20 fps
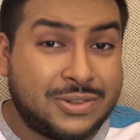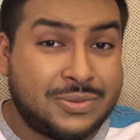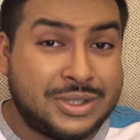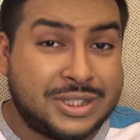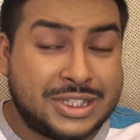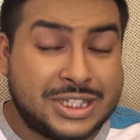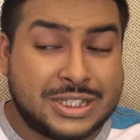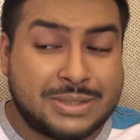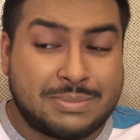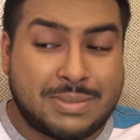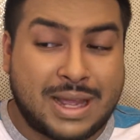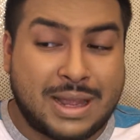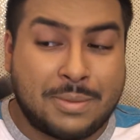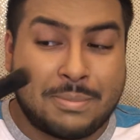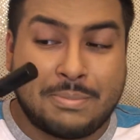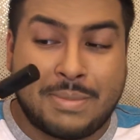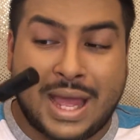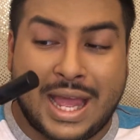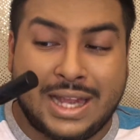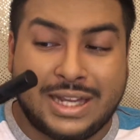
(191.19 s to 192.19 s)
which is my
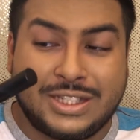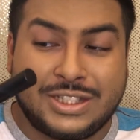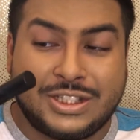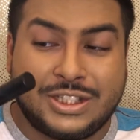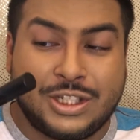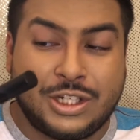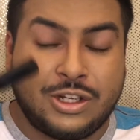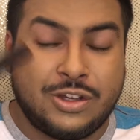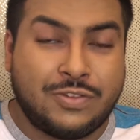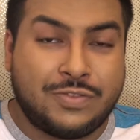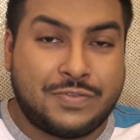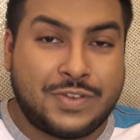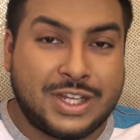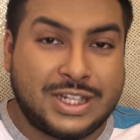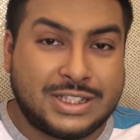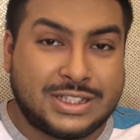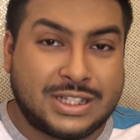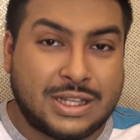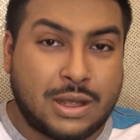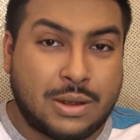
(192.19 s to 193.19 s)
MAC Studio
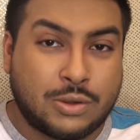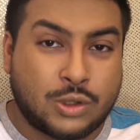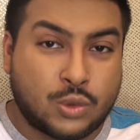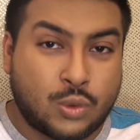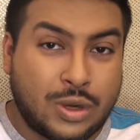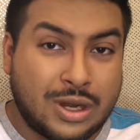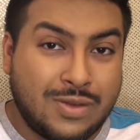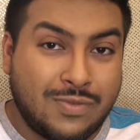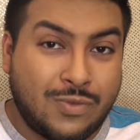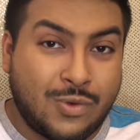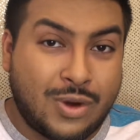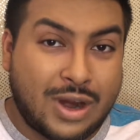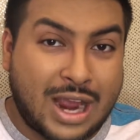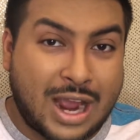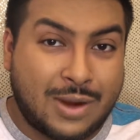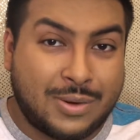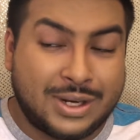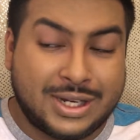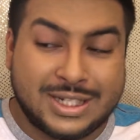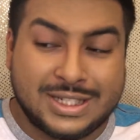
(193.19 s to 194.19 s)
Fix
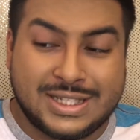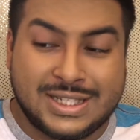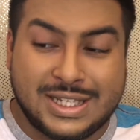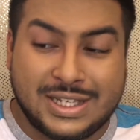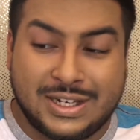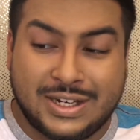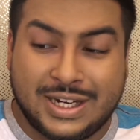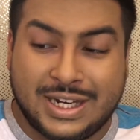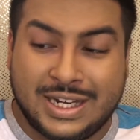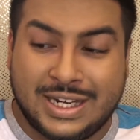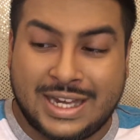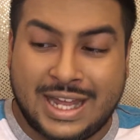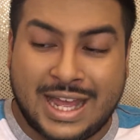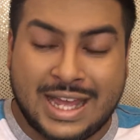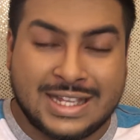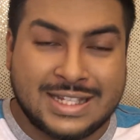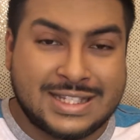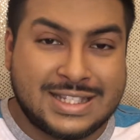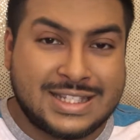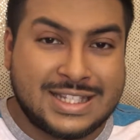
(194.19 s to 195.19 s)
24-hour concealer in
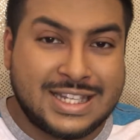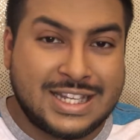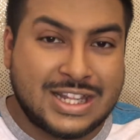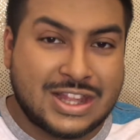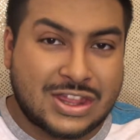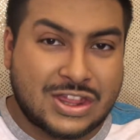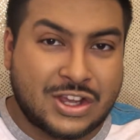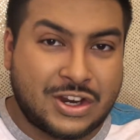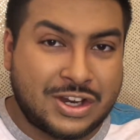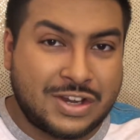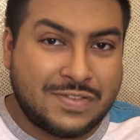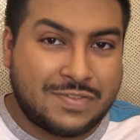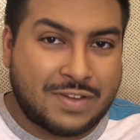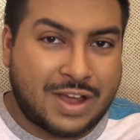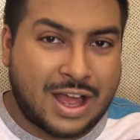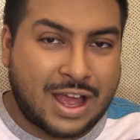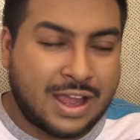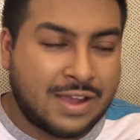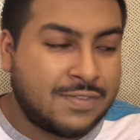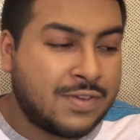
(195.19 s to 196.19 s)

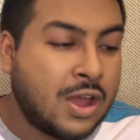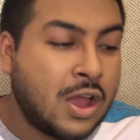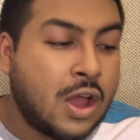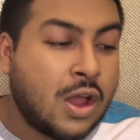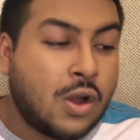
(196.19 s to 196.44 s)
NC35,